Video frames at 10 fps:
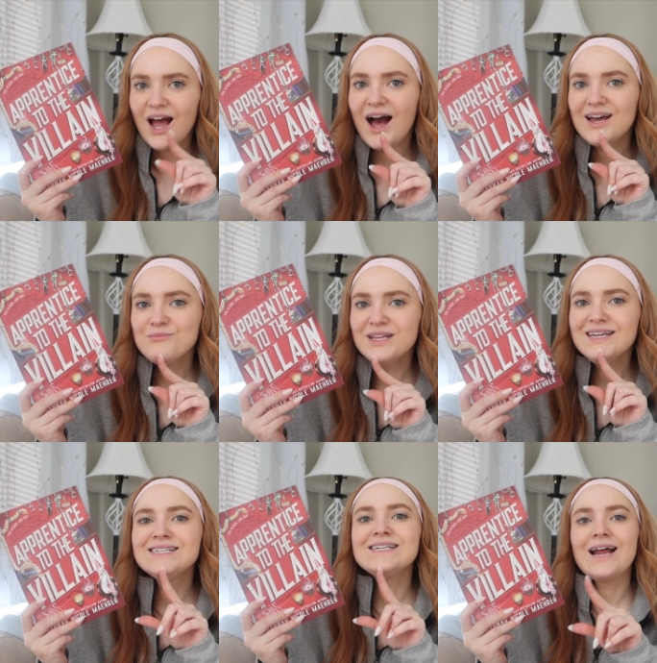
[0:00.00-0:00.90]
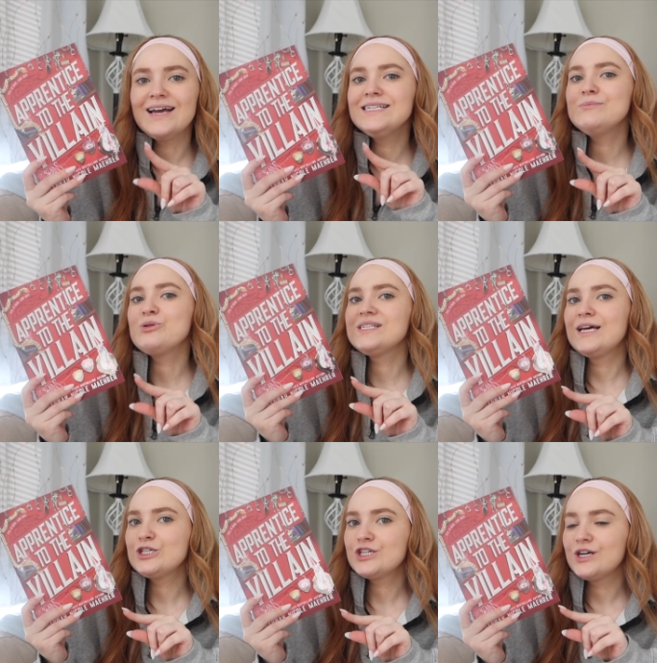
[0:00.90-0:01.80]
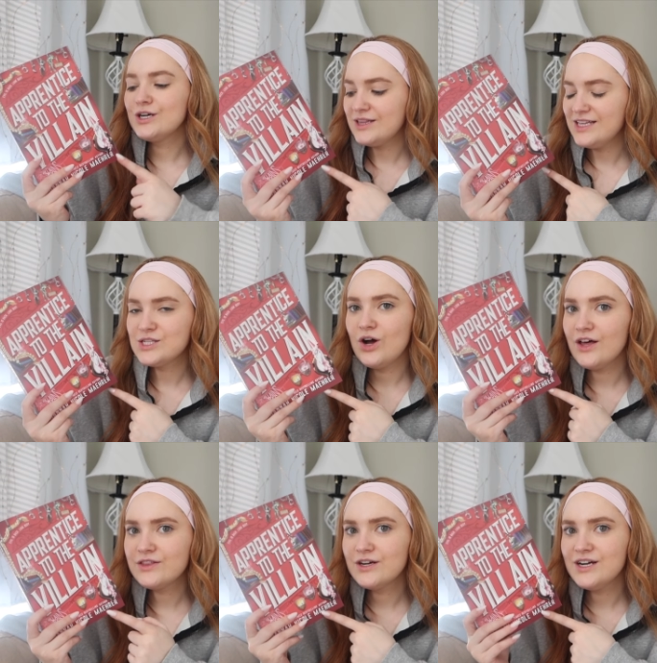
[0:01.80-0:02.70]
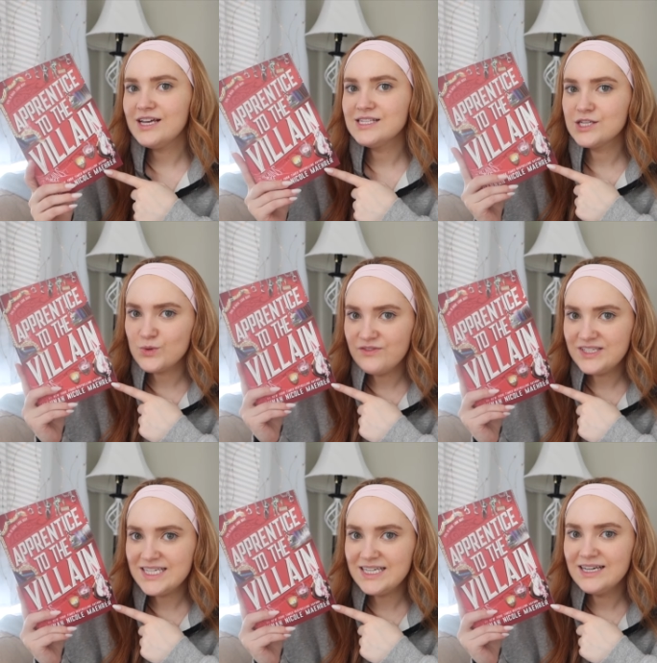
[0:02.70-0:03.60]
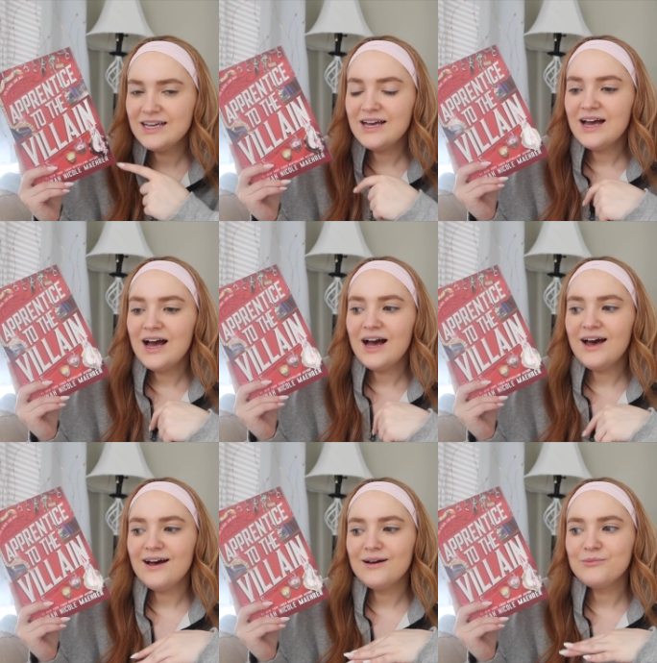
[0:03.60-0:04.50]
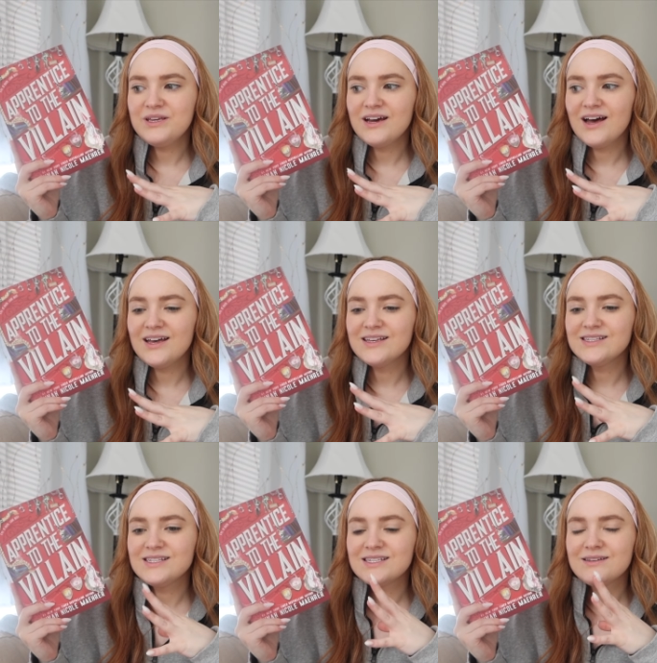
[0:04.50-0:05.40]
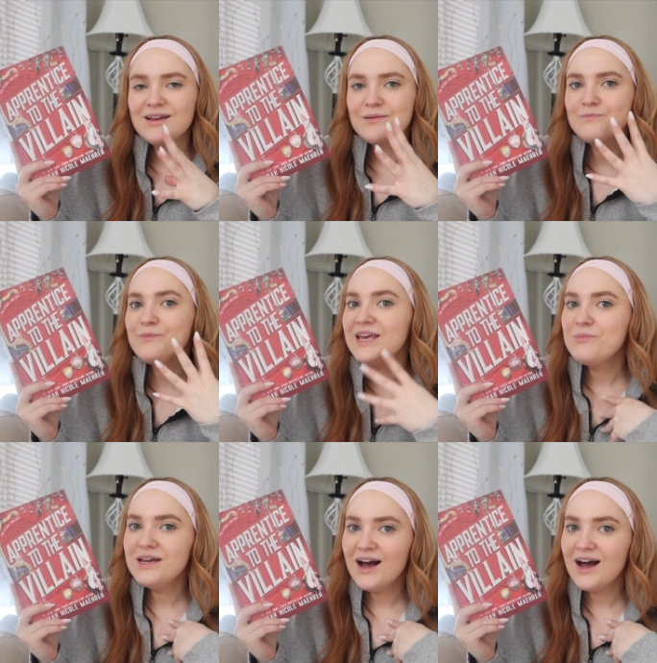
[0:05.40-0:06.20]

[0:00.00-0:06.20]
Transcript: I'm like 90% sure this author is a Swifty um, because maybe